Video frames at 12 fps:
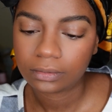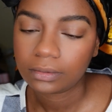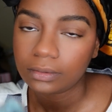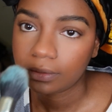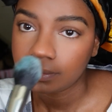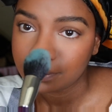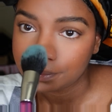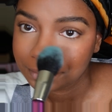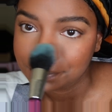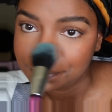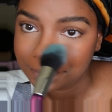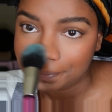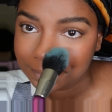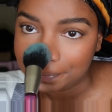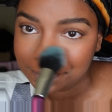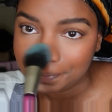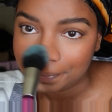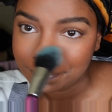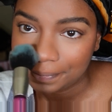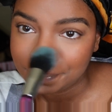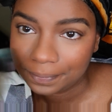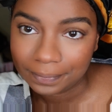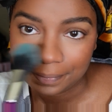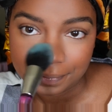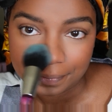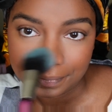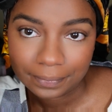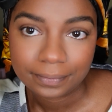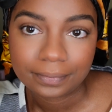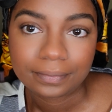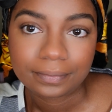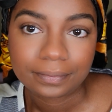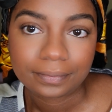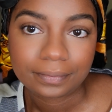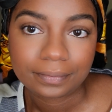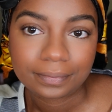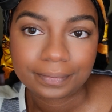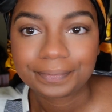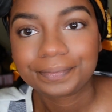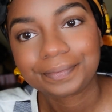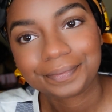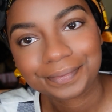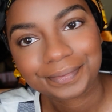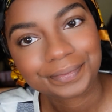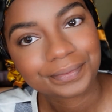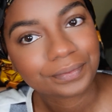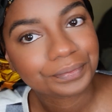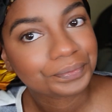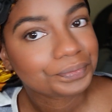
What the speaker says: it's like a pinky coral shade. which complements